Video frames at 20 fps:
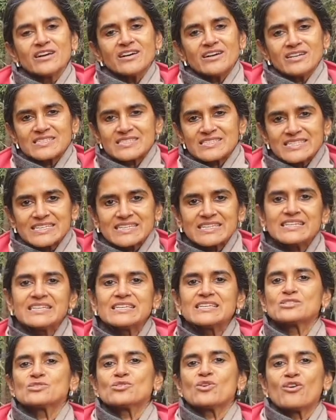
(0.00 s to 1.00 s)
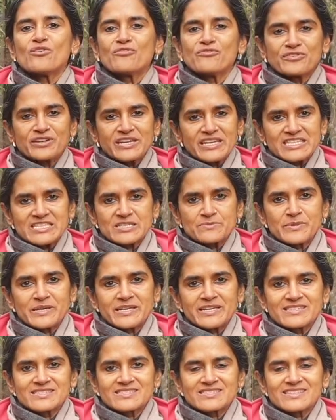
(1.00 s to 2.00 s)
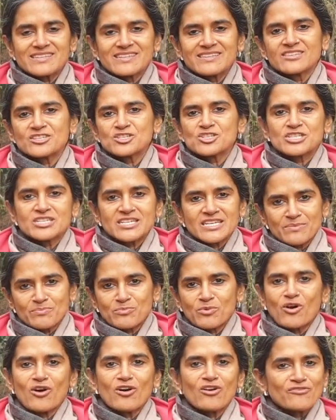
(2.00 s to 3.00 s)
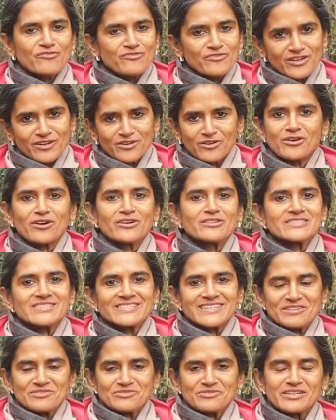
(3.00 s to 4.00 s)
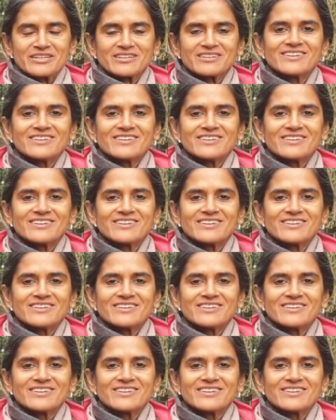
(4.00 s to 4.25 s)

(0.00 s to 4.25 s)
a series of raised beds in the shape of a concentric.